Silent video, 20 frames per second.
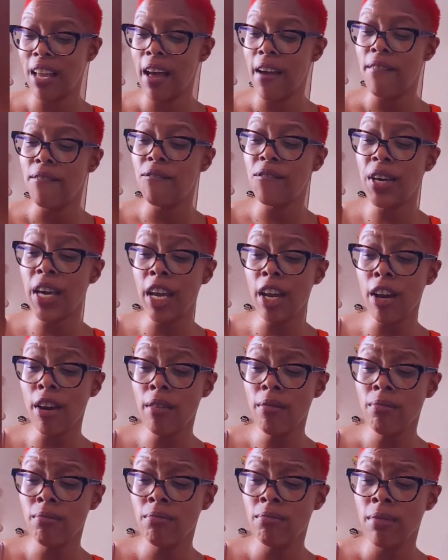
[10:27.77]
Fear
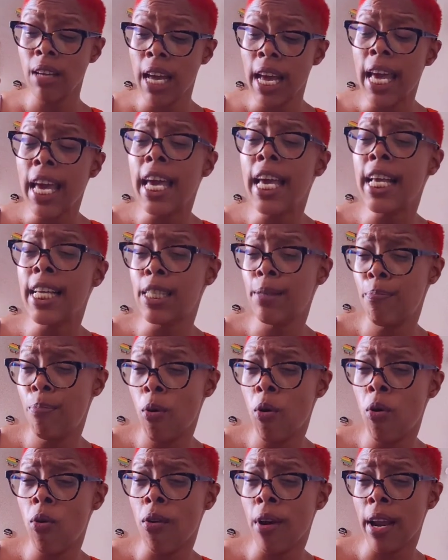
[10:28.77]
is
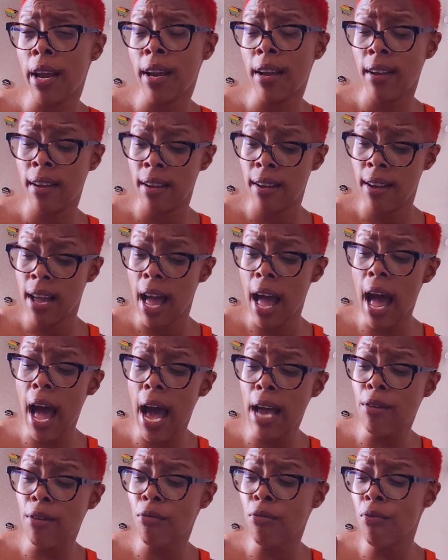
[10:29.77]
boring.
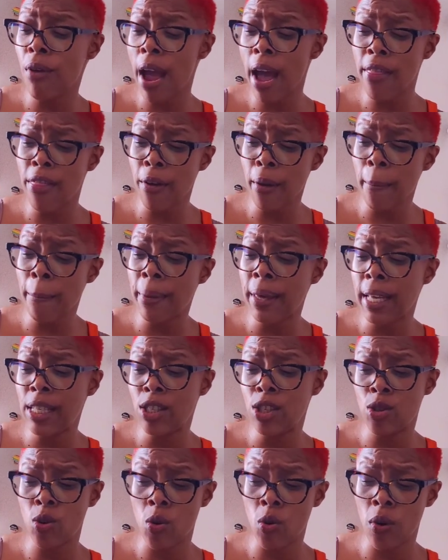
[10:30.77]
I'd rather be
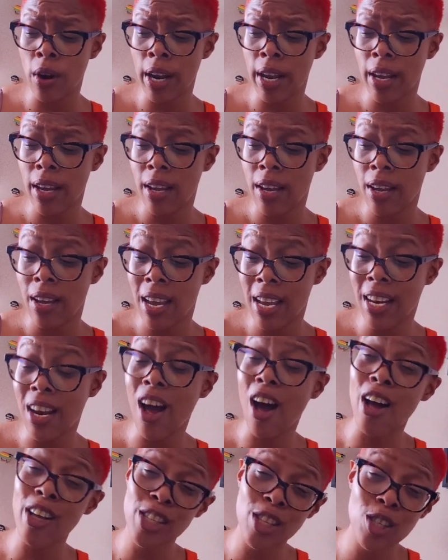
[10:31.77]
soaring and
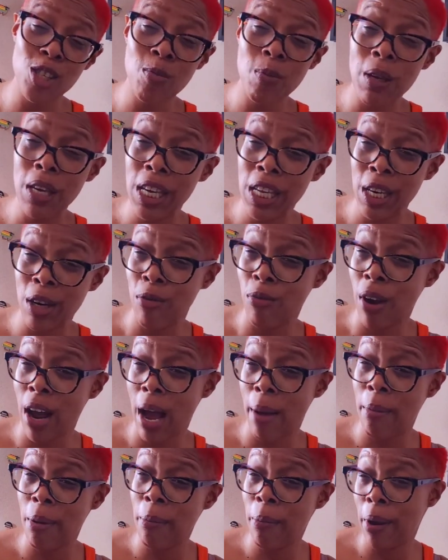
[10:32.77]
also speaking in
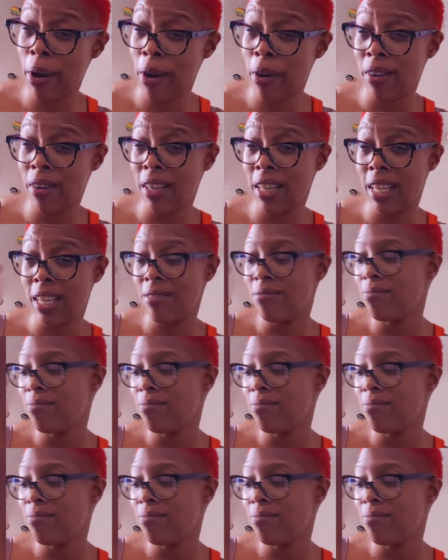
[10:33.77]
rhyme, apparently.